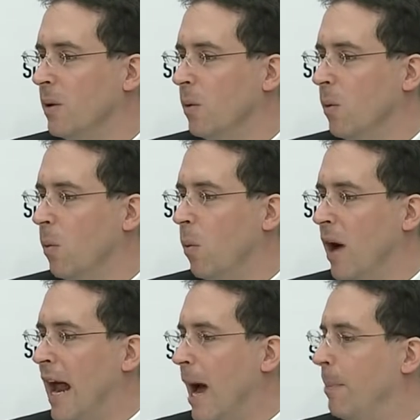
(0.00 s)

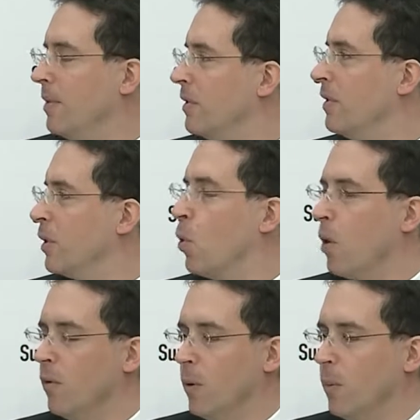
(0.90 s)
what happens in the
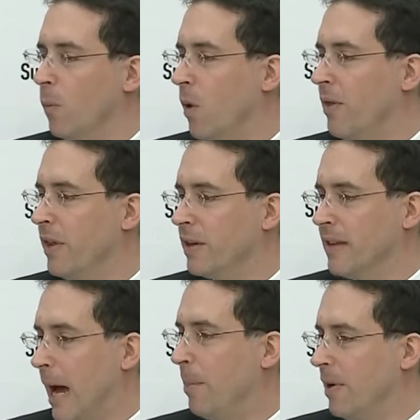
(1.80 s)
courtroom when things
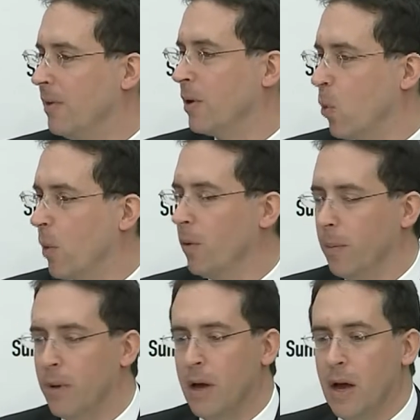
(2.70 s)
happen in the courtroom.